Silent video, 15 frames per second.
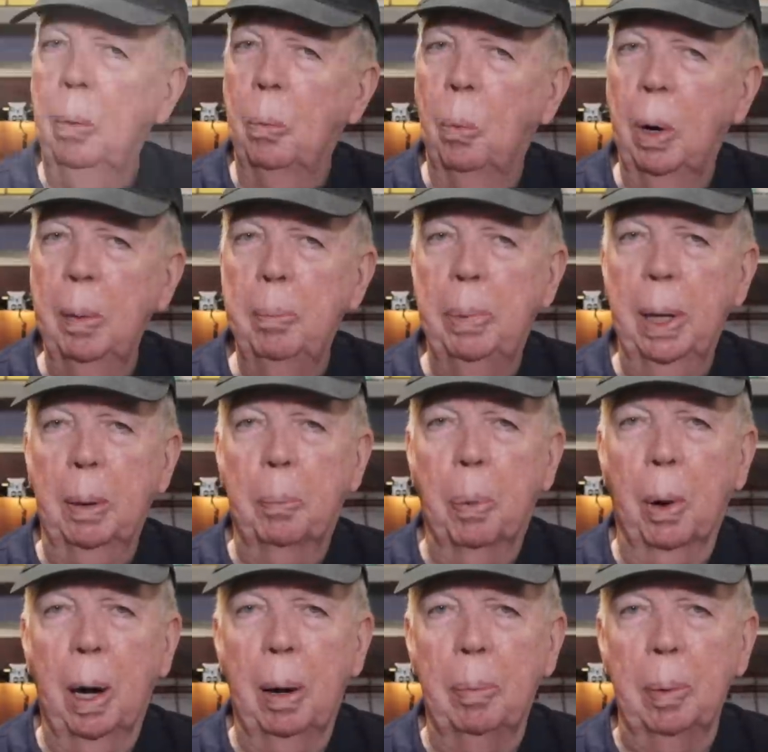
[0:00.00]
One big
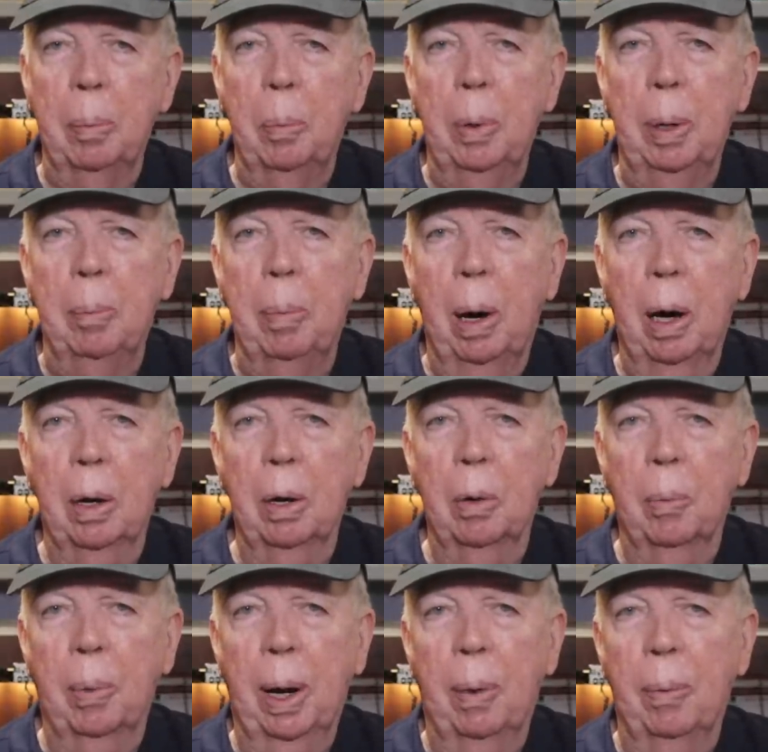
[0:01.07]
problem we
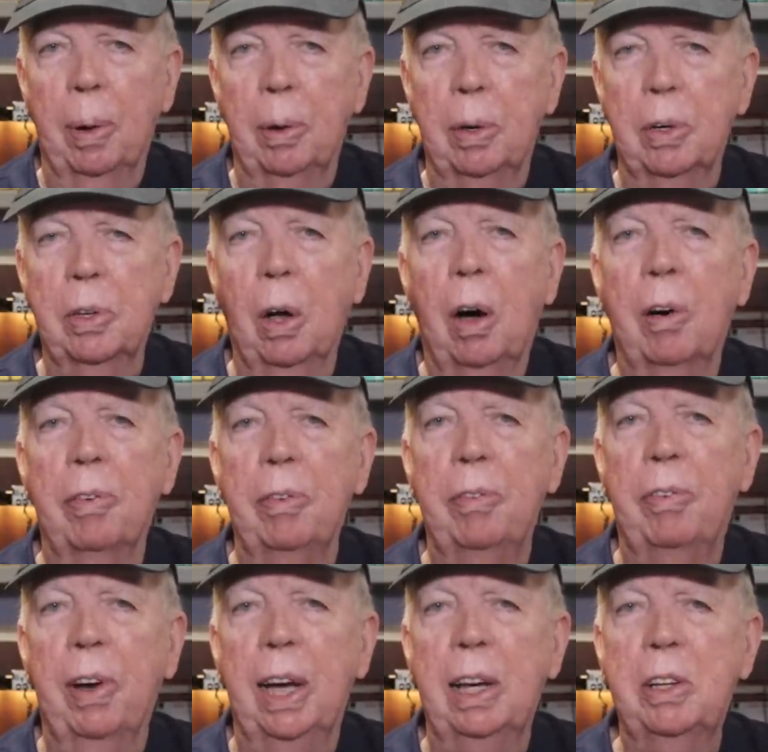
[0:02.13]
model railroaders often
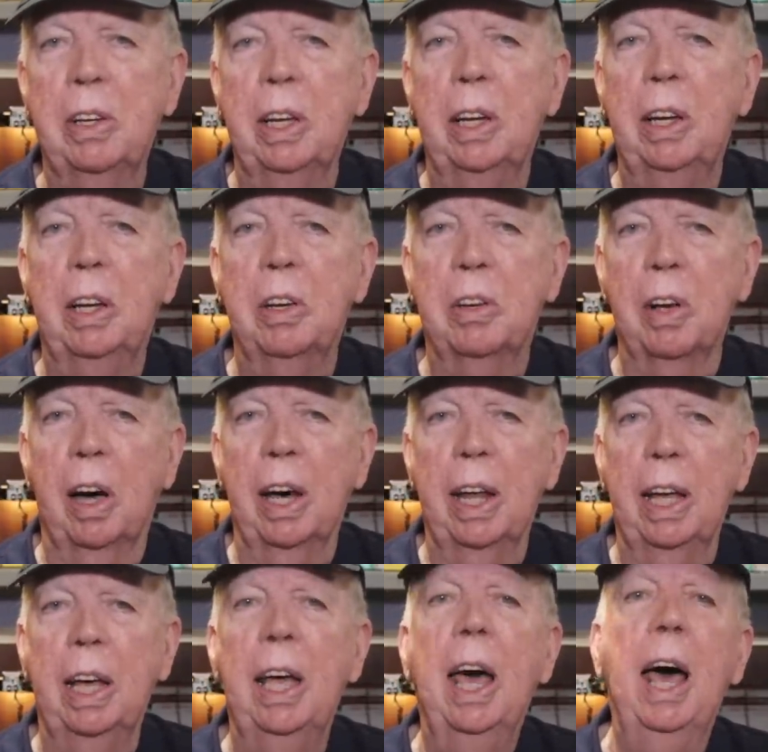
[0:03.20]
face in
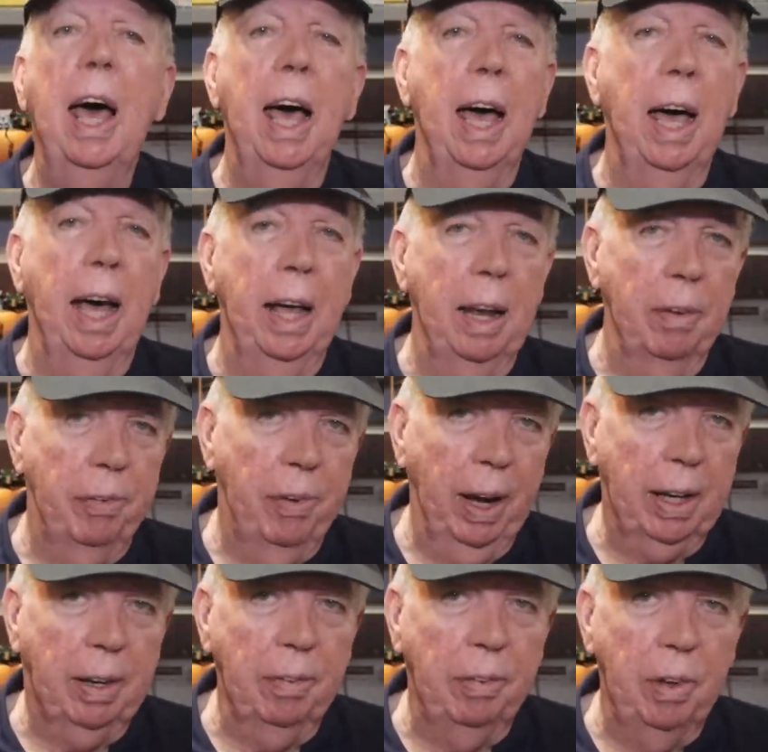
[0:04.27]
designing an
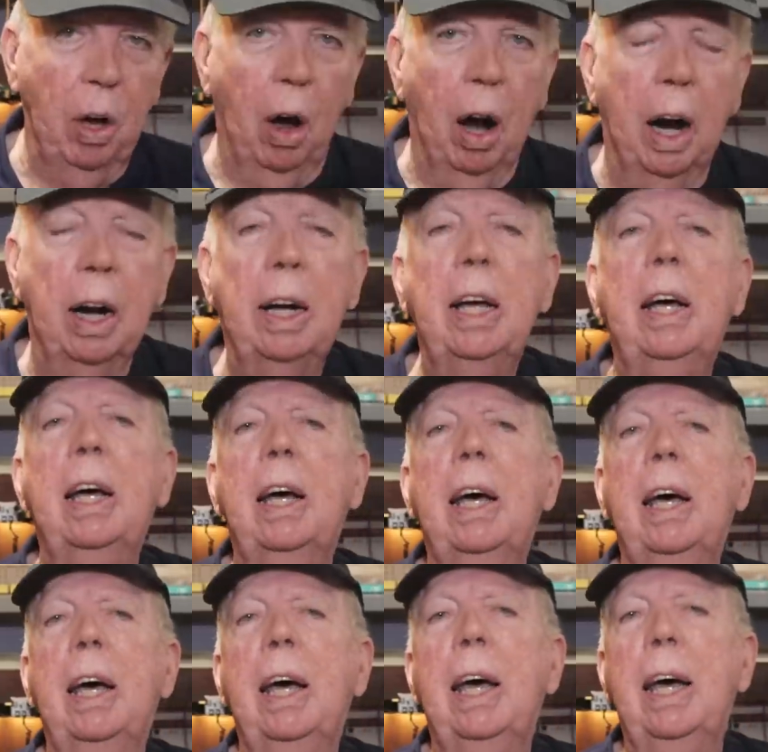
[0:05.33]
effective yard
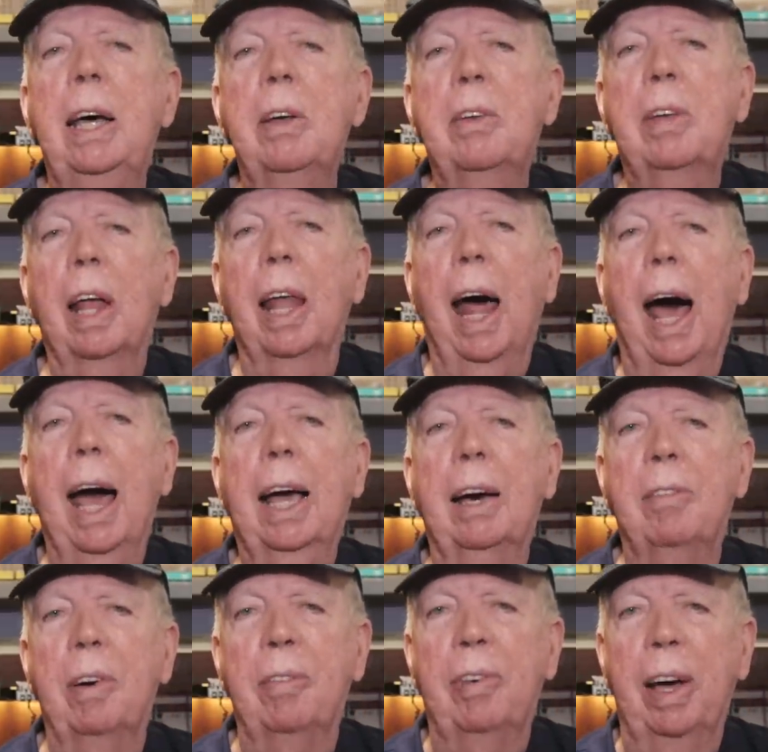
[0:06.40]
is the lack
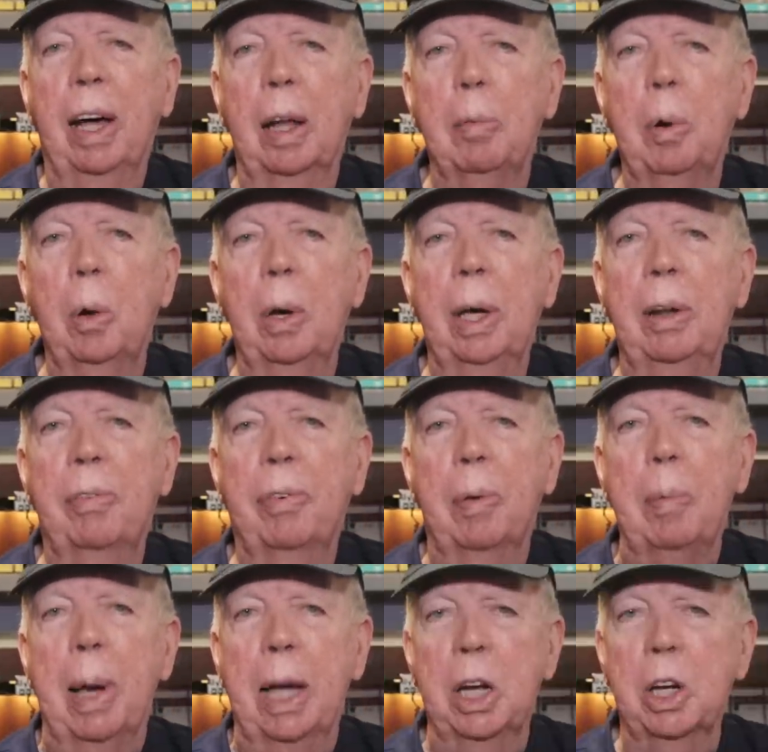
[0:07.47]
of available
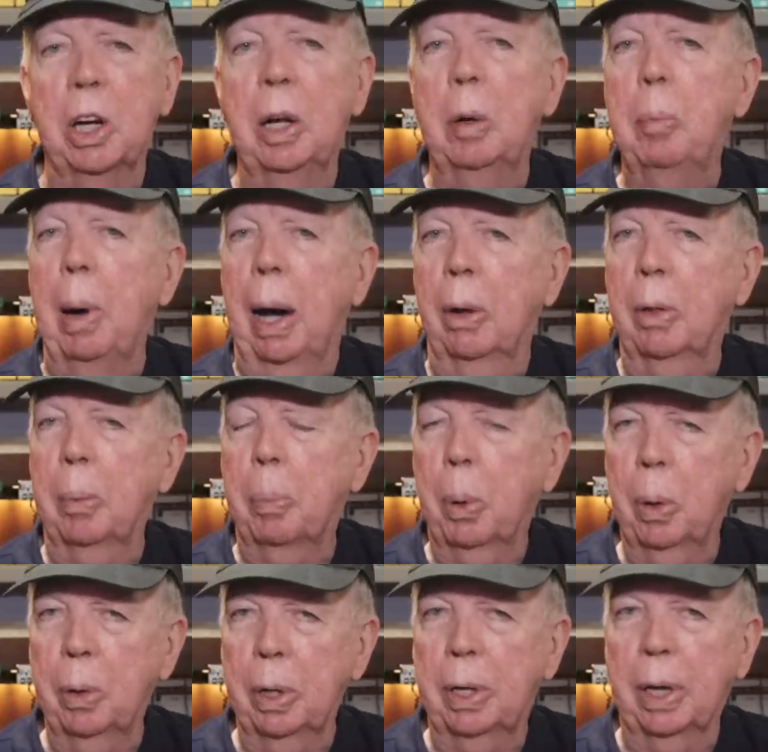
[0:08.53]
information about the
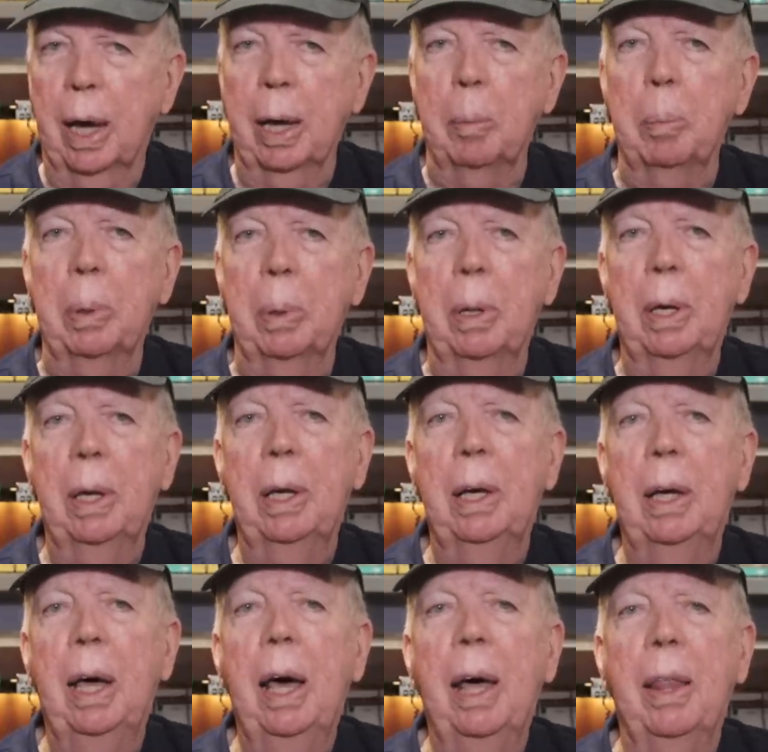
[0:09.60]
prototype.
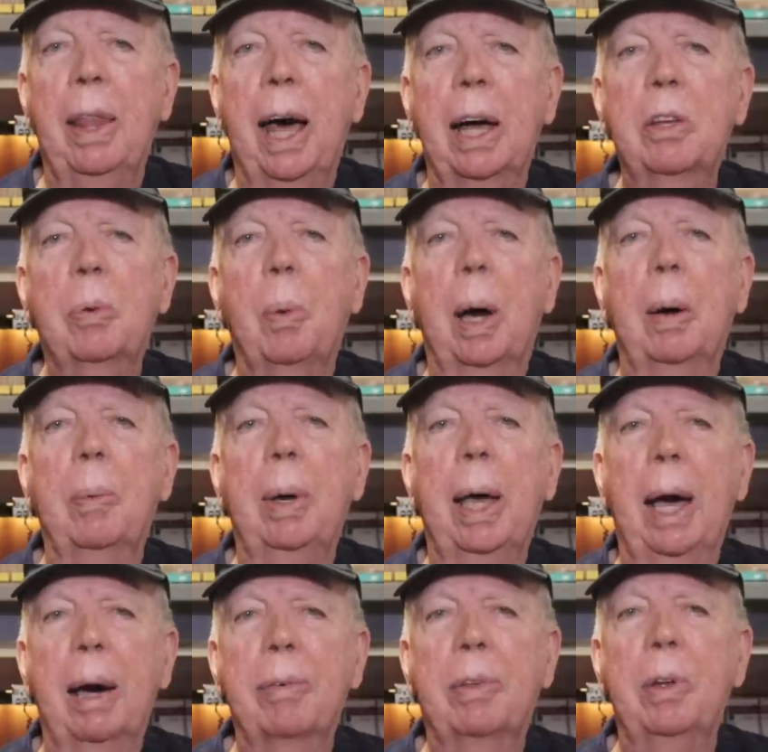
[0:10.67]
That's why we
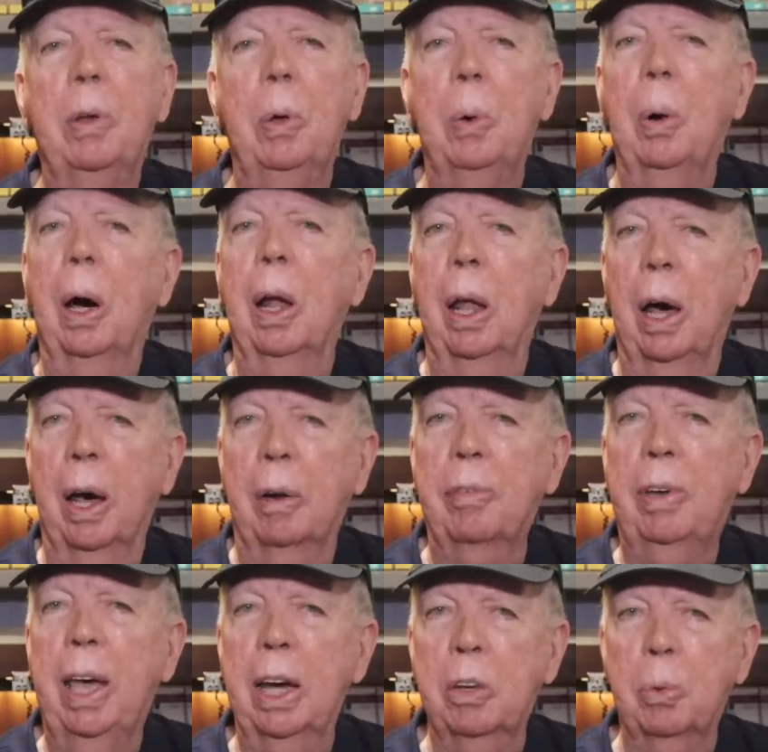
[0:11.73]
have to do a lot
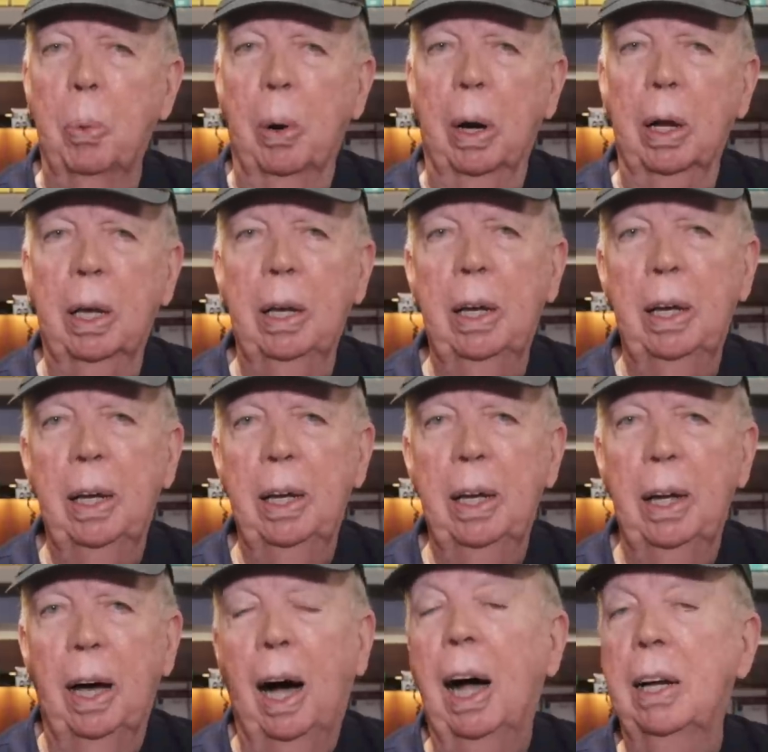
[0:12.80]
of guesswork.
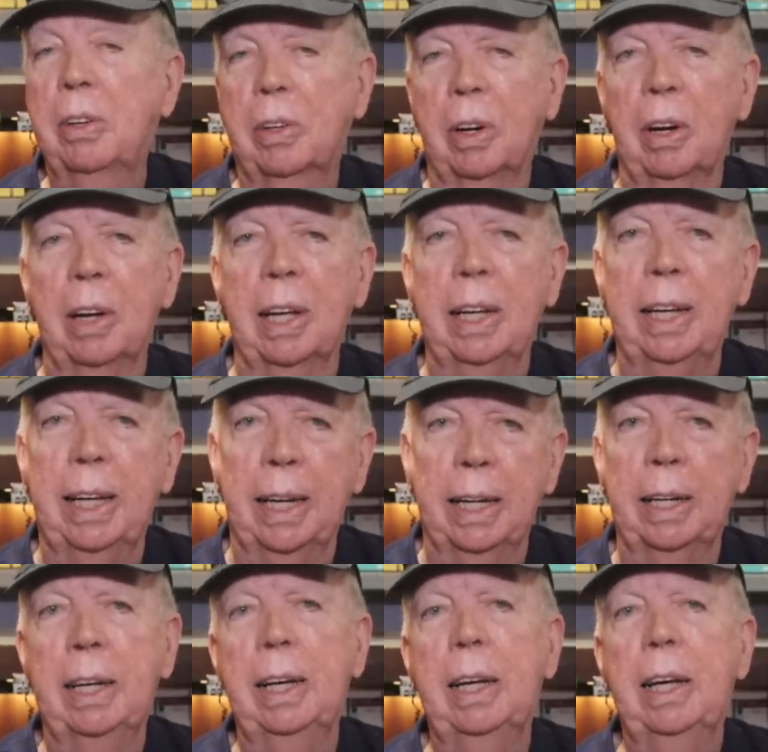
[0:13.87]
I certainly
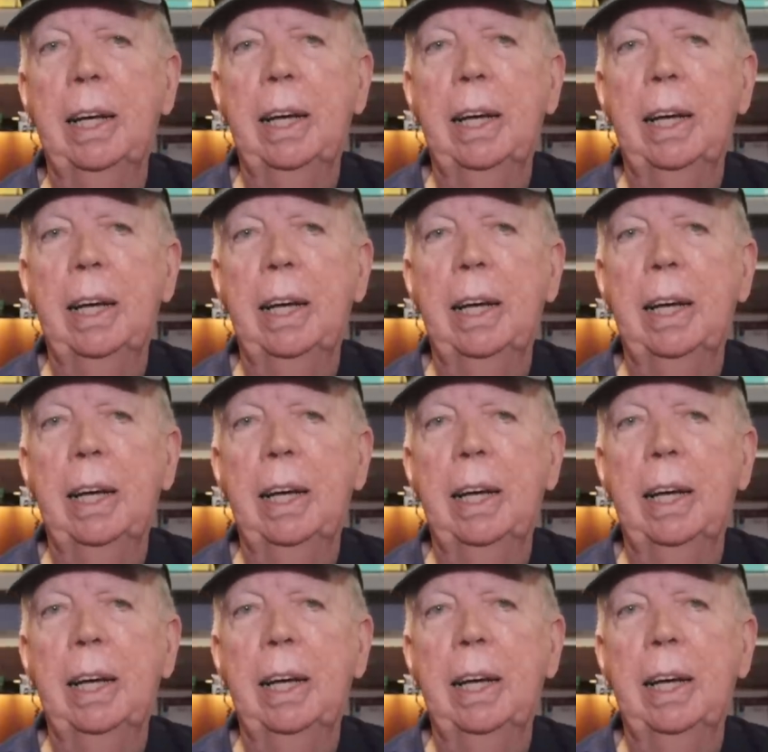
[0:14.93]
did.